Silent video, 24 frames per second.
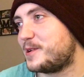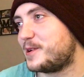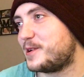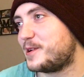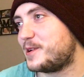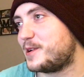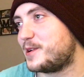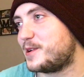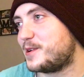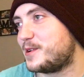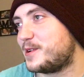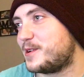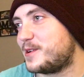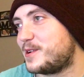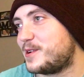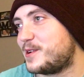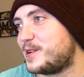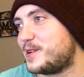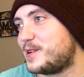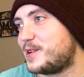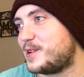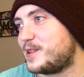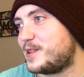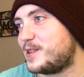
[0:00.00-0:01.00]

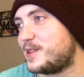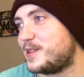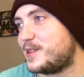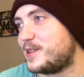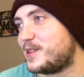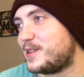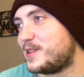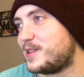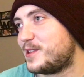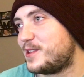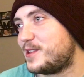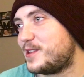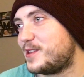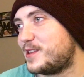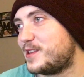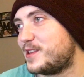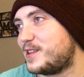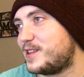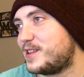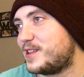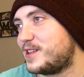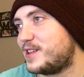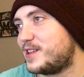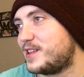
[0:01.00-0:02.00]

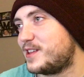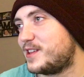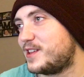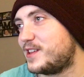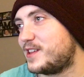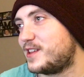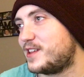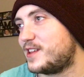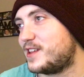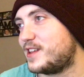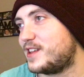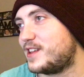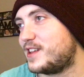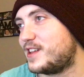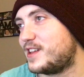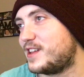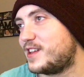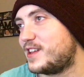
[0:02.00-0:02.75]
No words are spoken by the person on screen.